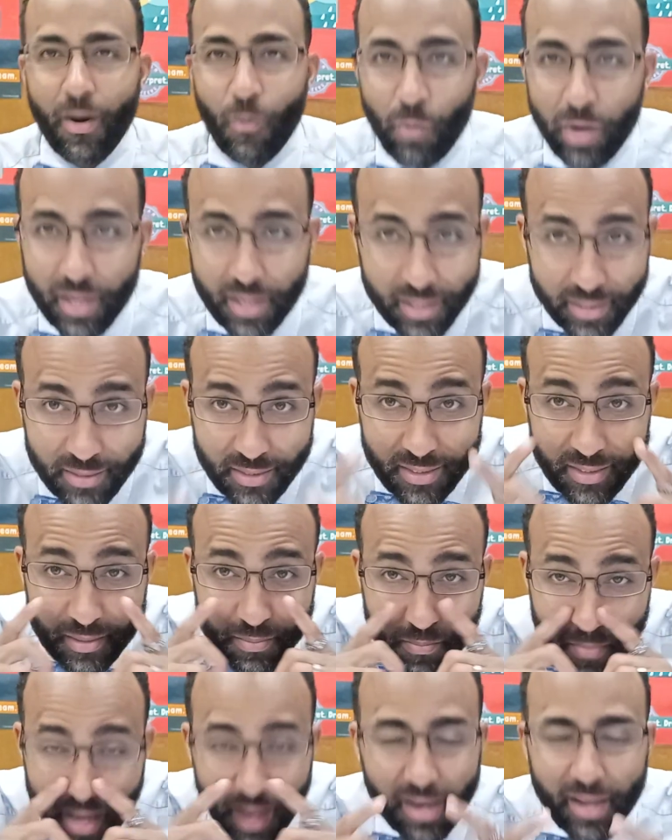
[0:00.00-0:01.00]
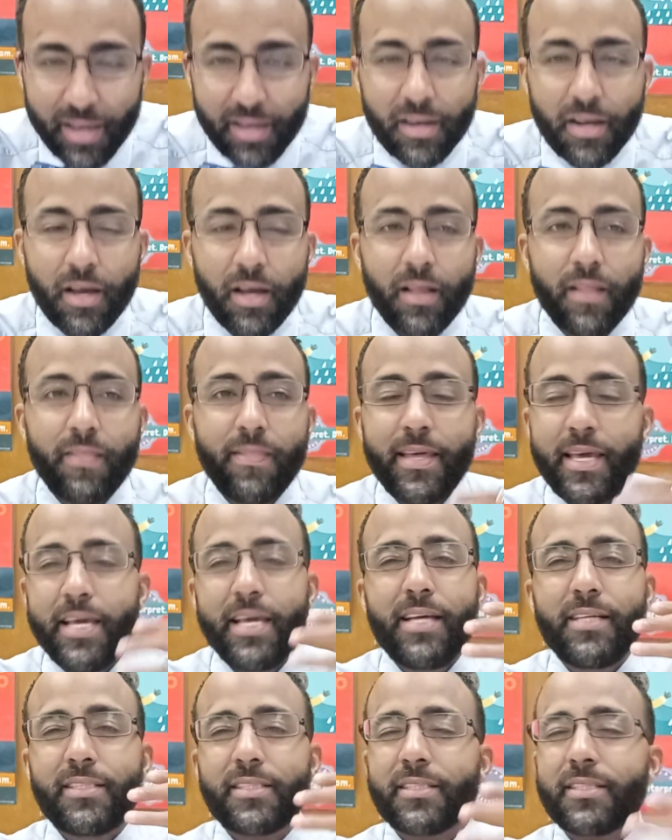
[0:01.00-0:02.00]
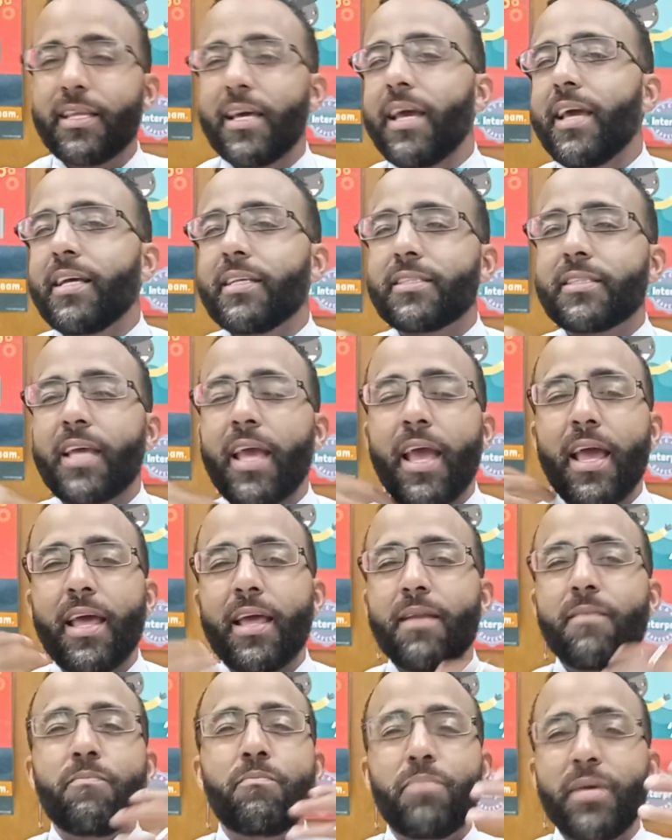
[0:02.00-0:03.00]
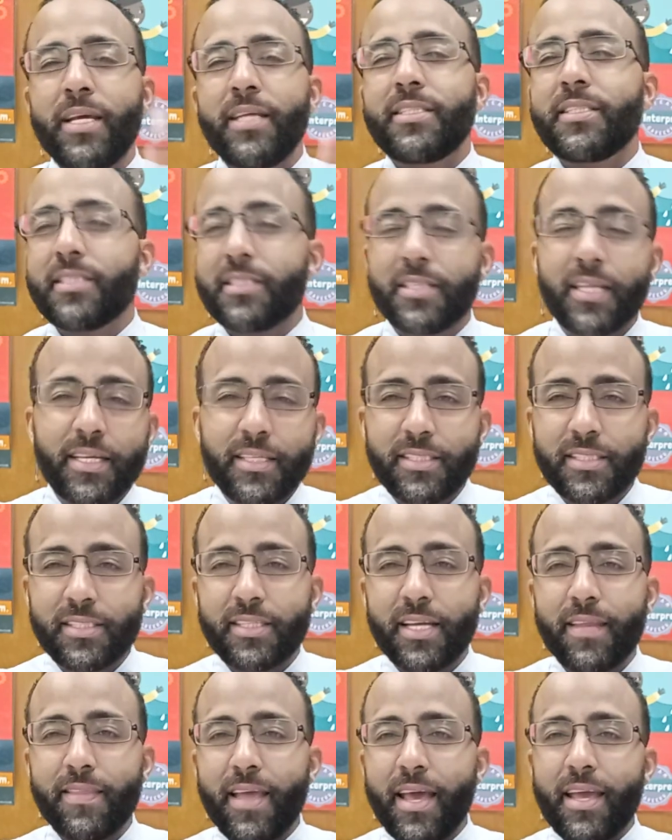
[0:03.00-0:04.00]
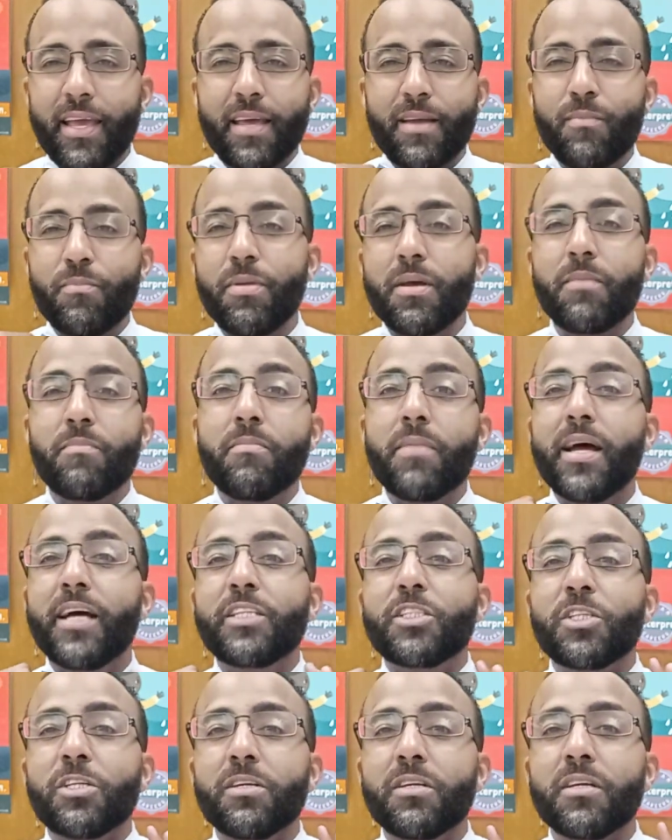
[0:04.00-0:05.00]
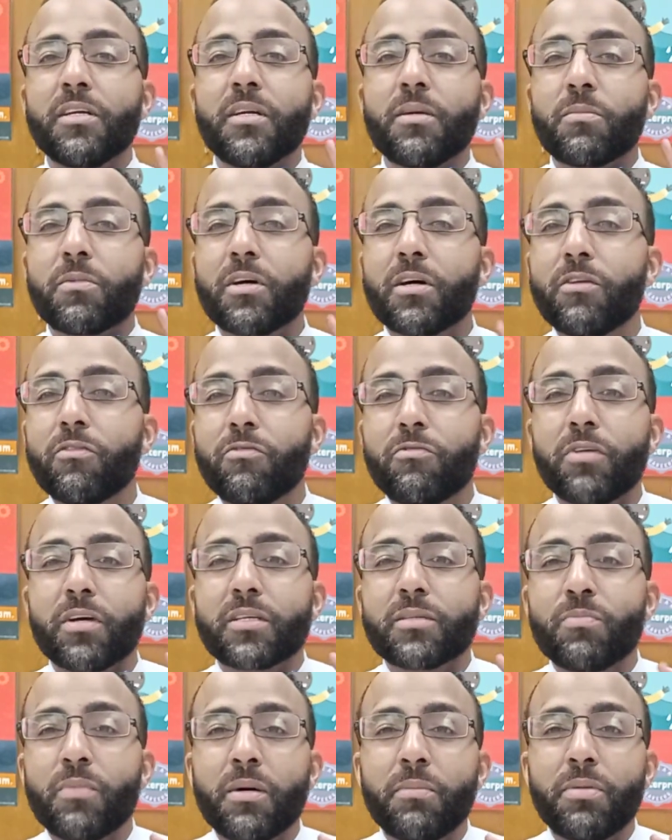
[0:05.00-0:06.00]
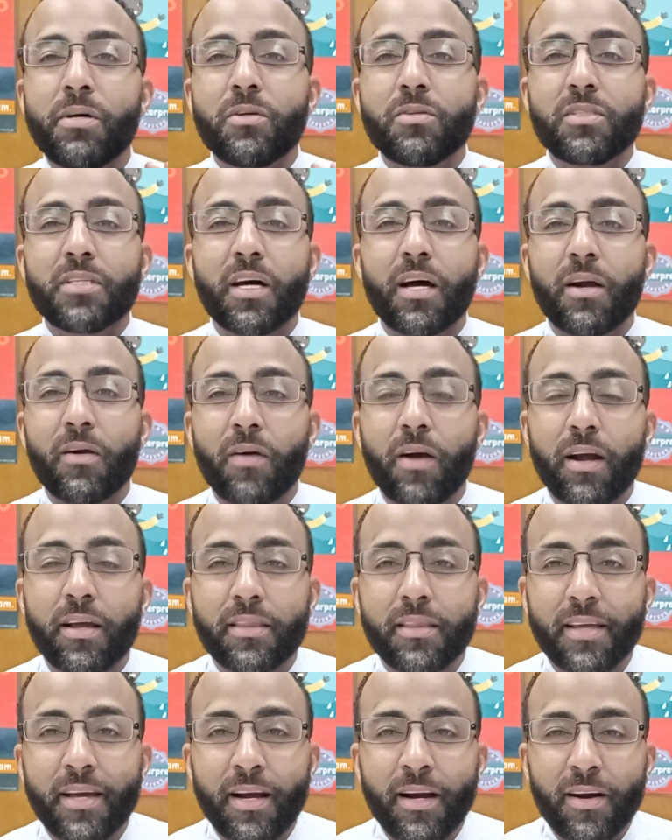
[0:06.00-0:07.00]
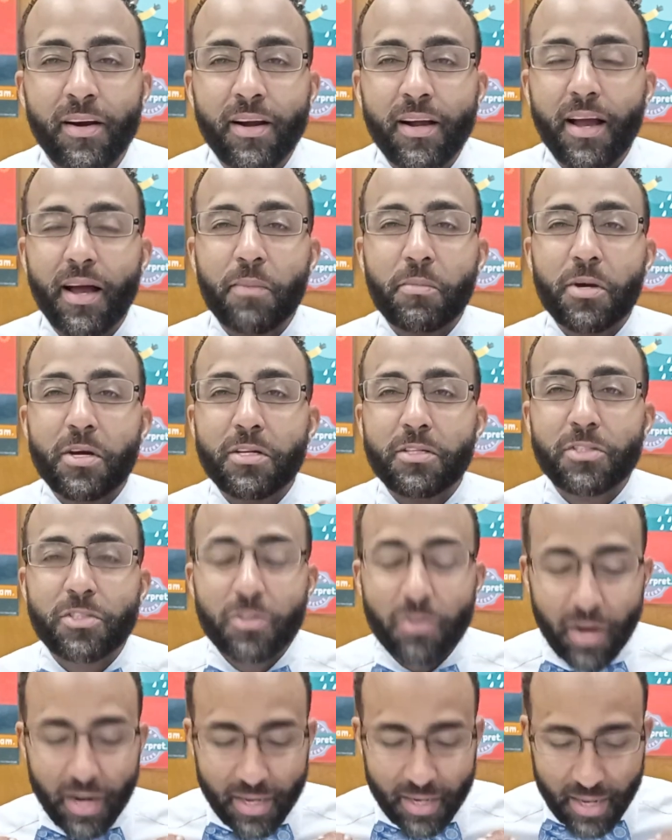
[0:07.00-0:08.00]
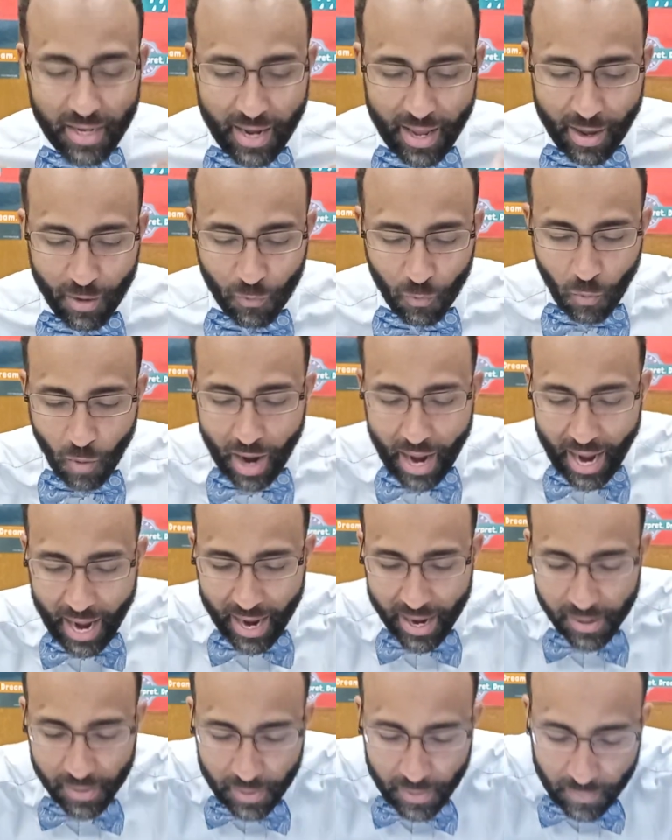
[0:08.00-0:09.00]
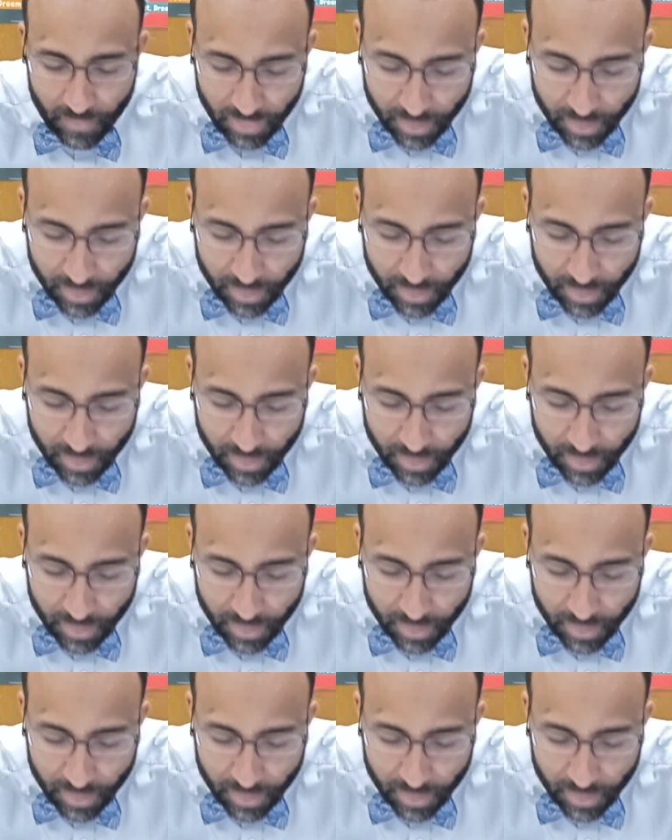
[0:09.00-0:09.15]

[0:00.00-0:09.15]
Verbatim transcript: We can smell it. These things can be sensed and they can be measured. I'm going to fix my bow tie right there. I'm going to straighten it out. Why?